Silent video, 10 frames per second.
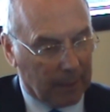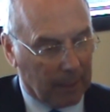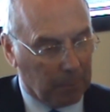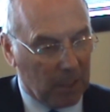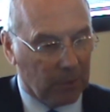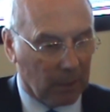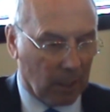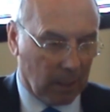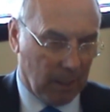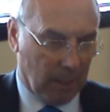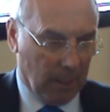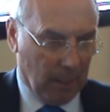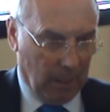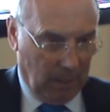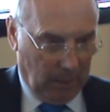And even had
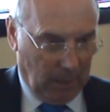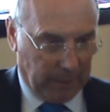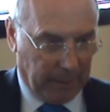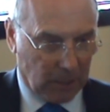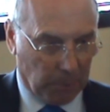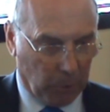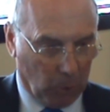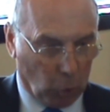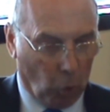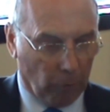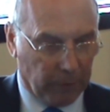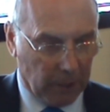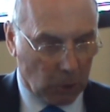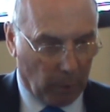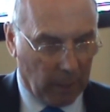a testimonial golf day
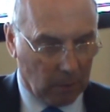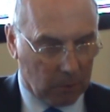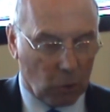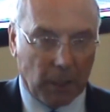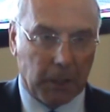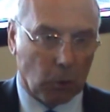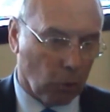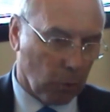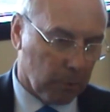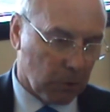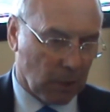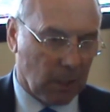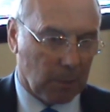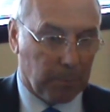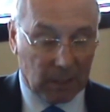as well. So Andy Gorham was
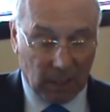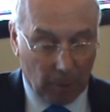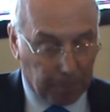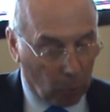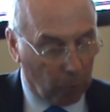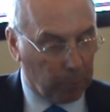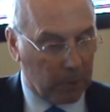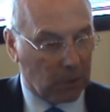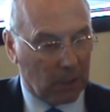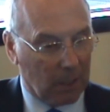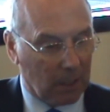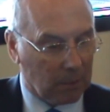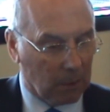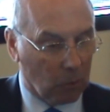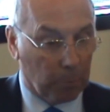there, Big David Provan was
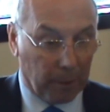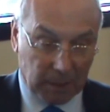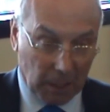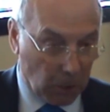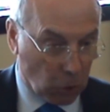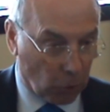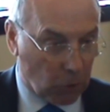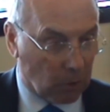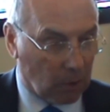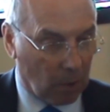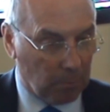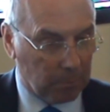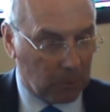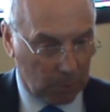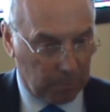there, you know, Big Derek Johnson come,
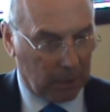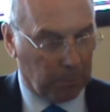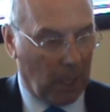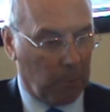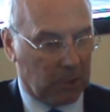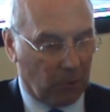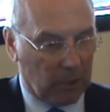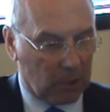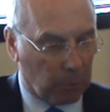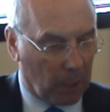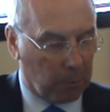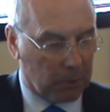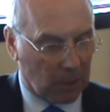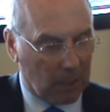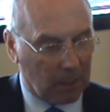because Big Bar was at Rangers when I
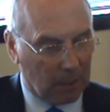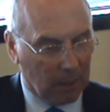was there,